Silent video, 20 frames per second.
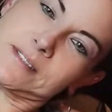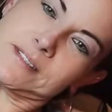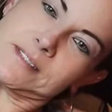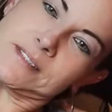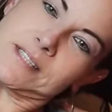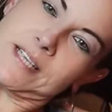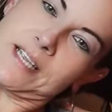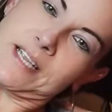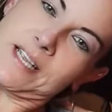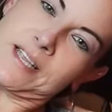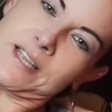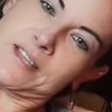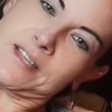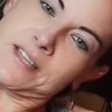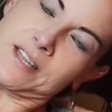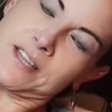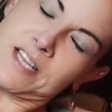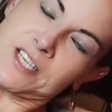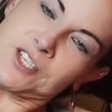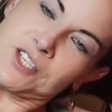And then
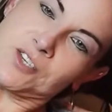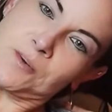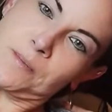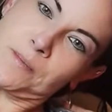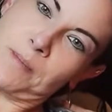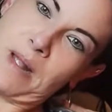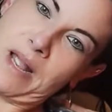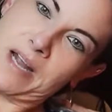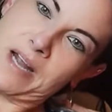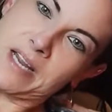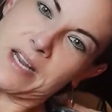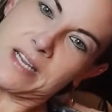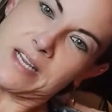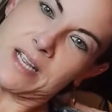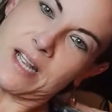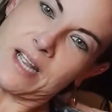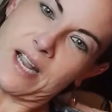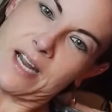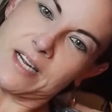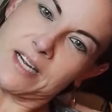let your body
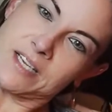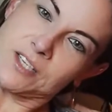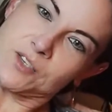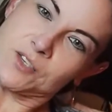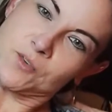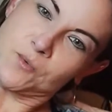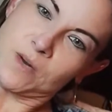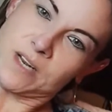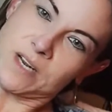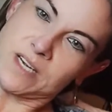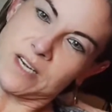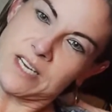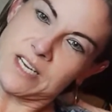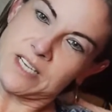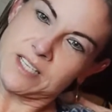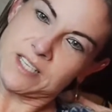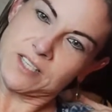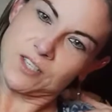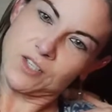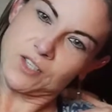kind of do what it needs
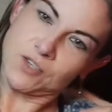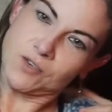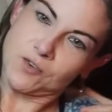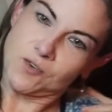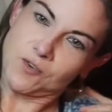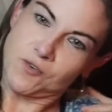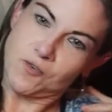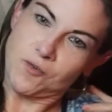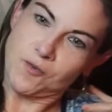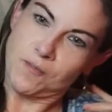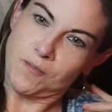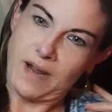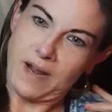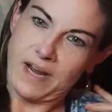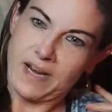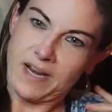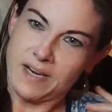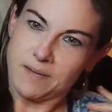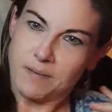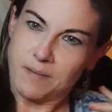to do.
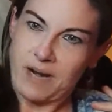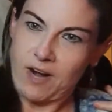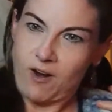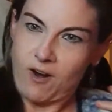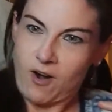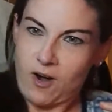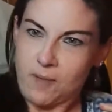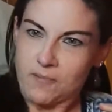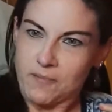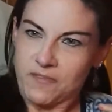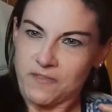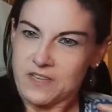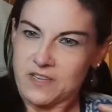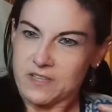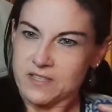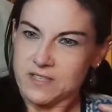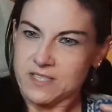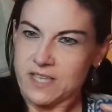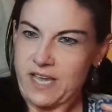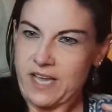My arm
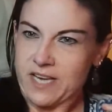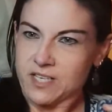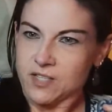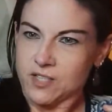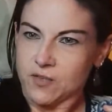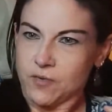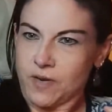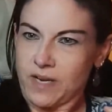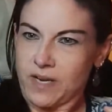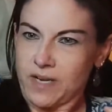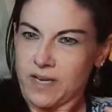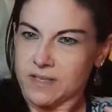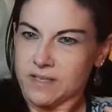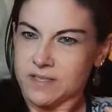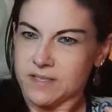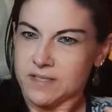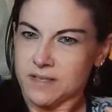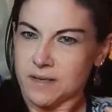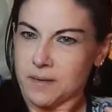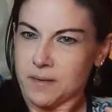feels like doing
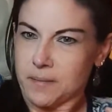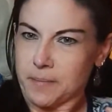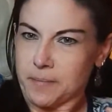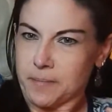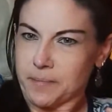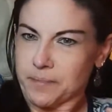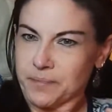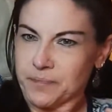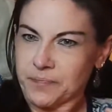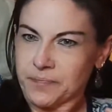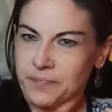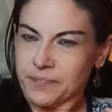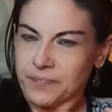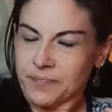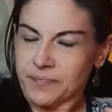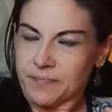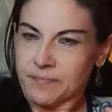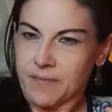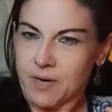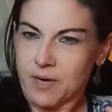
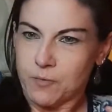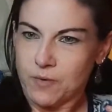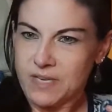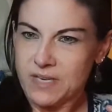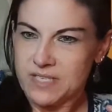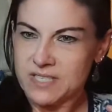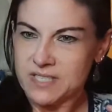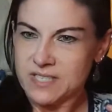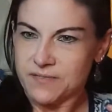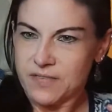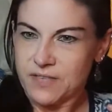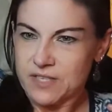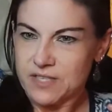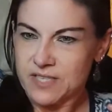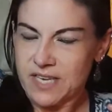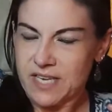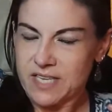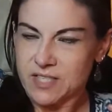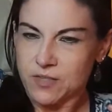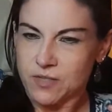my wrist feels
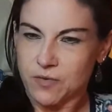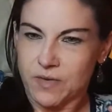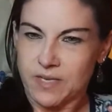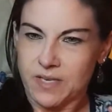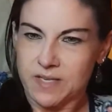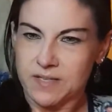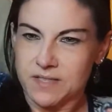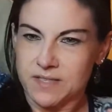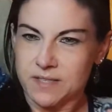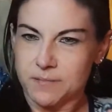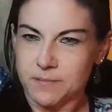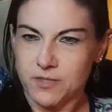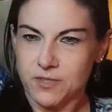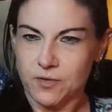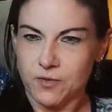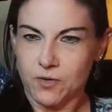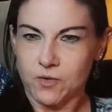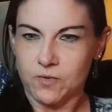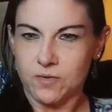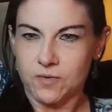like doing some
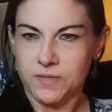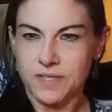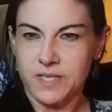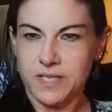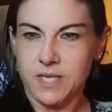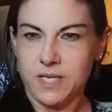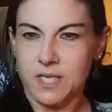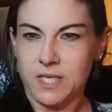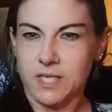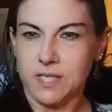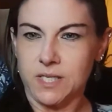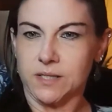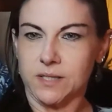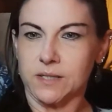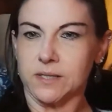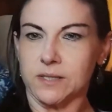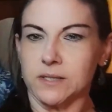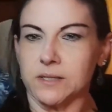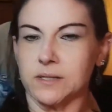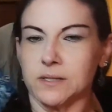circles
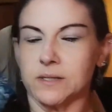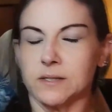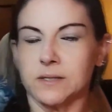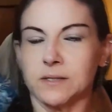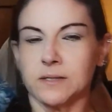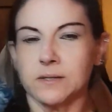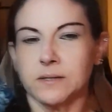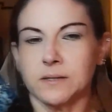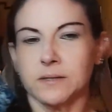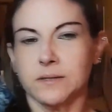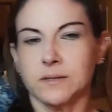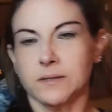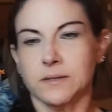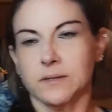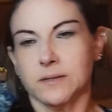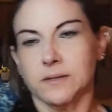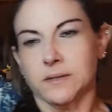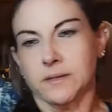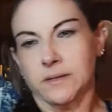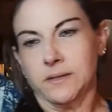here.
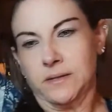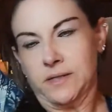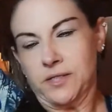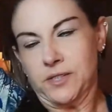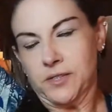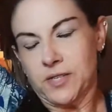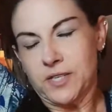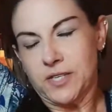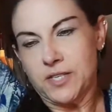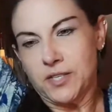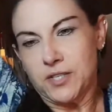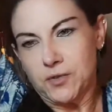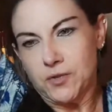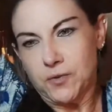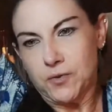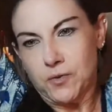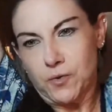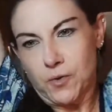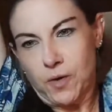You can do